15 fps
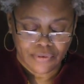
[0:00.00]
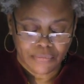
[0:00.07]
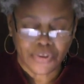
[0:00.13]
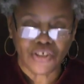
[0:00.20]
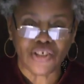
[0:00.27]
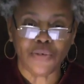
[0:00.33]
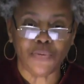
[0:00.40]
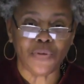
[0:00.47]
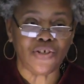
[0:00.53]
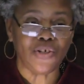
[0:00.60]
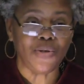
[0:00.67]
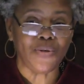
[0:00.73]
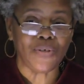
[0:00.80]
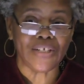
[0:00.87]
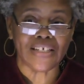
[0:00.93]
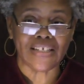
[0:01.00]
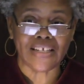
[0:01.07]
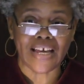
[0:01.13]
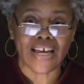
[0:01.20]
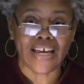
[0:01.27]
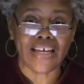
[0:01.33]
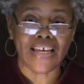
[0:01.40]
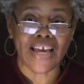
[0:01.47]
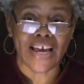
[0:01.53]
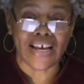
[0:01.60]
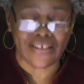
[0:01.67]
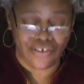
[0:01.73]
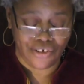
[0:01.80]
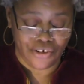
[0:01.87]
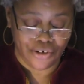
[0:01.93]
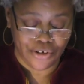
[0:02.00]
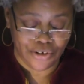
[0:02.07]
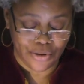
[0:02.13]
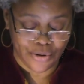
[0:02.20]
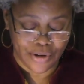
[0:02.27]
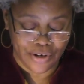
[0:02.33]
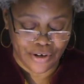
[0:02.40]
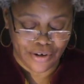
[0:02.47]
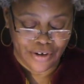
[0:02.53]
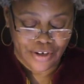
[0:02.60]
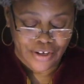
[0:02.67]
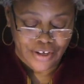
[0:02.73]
But she was used to saying yes to her daughter.